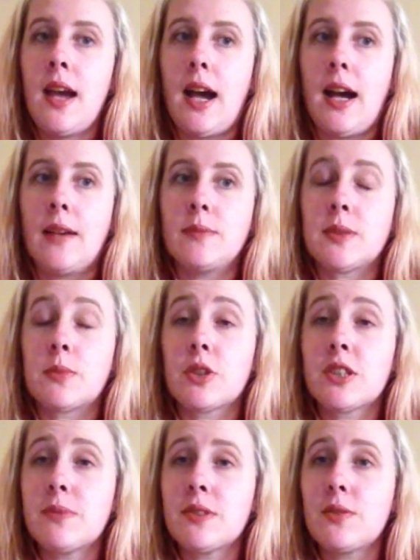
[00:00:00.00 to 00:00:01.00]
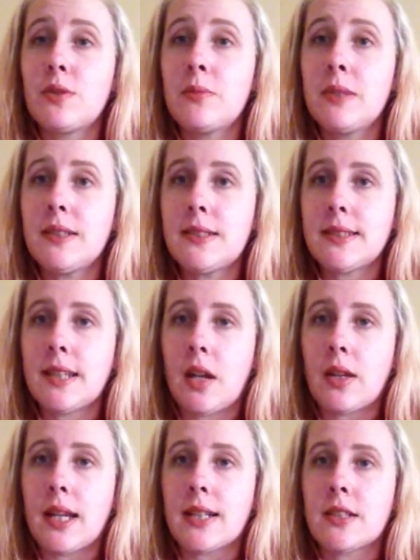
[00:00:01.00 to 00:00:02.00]
some Christmas ornaments that
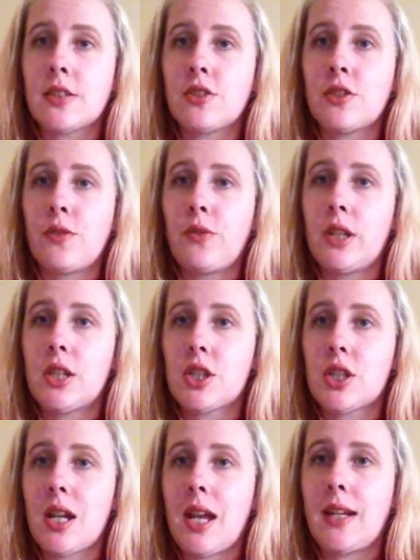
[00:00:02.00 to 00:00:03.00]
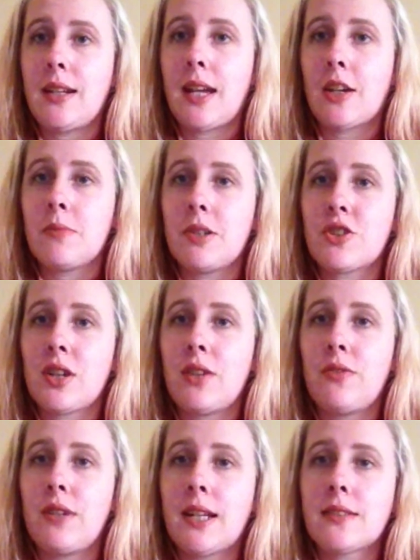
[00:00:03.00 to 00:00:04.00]
I'd like to finish and hang on my tree
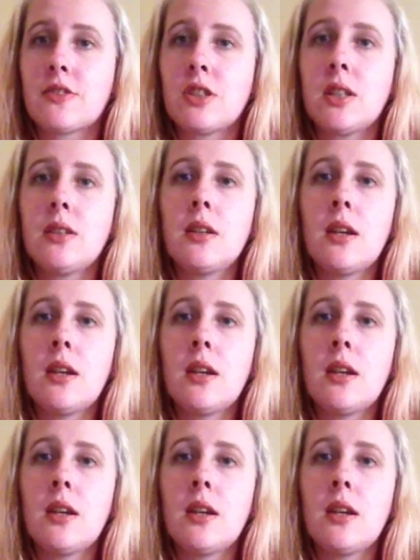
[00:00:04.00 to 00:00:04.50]
for next year.